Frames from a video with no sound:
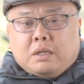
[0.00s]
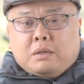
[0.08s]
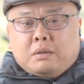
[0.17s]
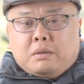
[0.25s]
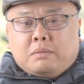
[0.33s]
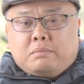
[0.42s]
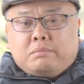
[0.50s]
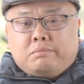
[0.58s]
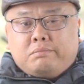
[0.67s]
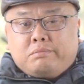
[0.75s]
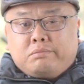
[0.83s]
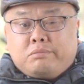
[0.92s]
um,
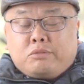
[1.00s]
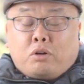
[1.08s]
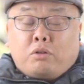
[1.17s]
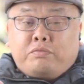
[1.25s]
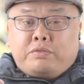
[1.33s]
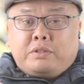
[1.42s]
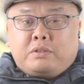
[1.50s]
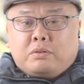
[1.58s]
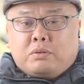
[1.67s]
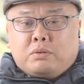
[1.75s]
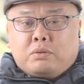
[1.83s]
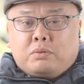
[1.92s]
conference
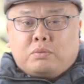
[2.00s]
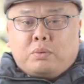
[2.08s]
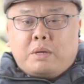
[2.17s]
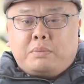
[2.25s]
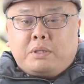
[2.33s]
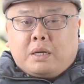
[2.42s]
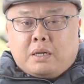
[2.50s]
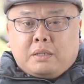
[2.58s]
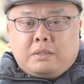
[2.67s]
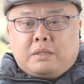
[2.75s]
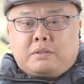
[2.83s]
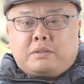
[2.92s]
or, or webinar
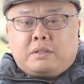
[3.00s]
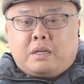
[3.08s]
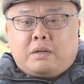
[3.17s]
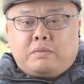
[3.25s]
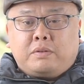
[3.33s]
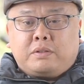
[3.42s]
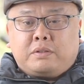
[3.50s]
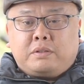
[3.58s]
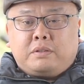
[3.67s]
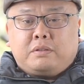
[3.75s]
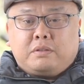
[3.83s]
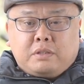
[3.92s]
yesterday with the
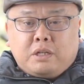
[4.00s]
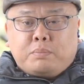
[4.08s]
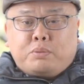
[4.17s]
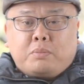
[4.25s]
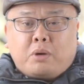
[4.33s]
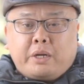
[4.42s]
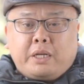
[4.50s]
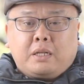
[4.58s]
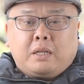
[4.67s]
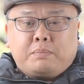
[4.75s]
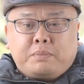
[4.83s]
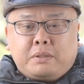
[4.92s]
Singapore Mining
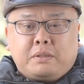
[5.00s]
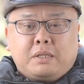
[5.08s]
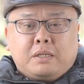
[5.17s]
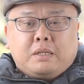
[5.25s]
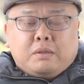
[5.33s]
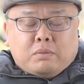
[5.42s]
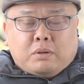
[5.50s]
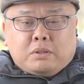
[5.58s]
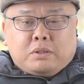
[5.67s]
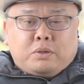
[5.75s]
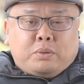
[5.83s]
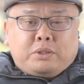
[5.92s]
Club, and one of
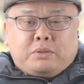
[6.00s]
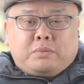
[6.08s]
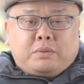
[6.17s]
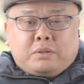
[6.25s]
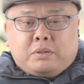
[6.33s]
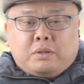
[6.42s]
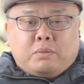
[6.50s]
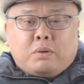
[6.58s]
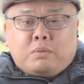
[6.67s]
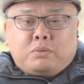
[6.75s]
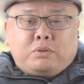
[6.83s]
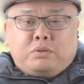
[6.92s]
the questions was, you know,
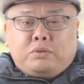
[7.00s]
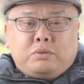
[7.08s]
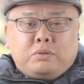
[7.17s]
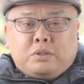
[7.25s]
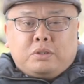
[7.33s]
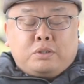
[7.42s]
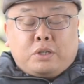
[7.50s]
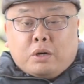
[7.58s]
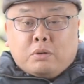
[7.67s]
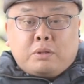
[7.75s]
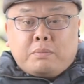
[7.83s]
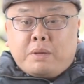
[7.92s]
what would you
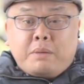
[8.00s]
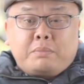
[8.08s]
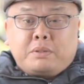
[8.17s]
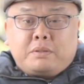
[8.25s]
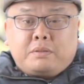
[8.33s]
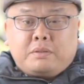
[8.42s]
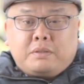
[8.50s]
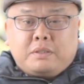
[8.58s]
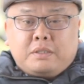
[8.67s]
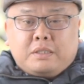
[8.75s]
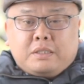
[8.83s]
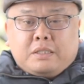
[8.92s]
tell the members?
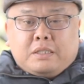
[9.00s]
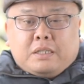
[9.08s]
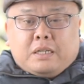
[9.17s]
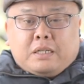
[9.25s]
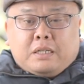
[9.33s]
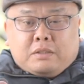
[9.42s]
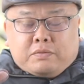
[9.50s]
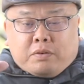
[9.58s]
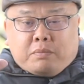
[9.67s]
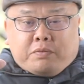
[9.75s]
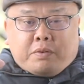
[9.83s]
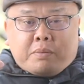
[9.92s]
I guess
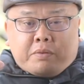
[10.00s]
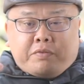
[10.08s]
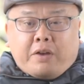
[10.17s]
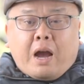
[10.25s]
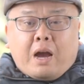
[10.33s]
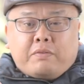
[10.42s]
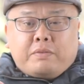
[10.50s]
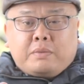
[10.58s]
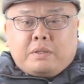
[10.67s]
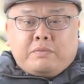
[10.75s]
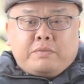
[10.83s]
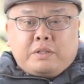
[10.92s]
from from afar, from
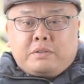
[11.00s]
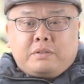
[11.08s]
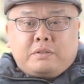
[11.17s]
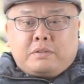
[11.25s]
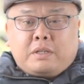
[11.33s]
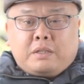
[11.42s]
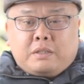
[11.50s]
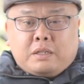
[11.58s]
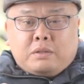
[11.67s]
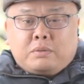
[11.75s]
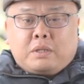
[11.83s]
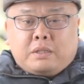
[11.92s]
the investors, they they
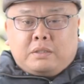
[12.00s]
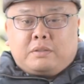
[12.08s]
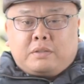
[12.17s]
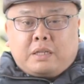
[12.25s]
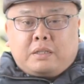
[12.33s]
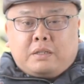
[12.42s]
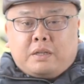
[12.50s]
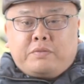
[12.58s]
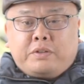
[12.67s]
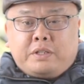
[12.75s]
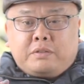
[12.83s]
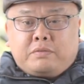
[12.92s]
look at the sector and
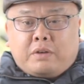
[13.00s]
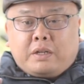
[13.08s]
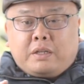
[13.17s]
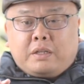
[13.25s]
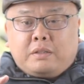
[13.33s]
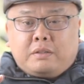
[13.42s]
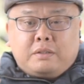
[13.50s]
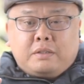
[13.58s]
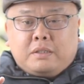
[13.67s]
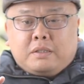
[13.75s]
everything's running in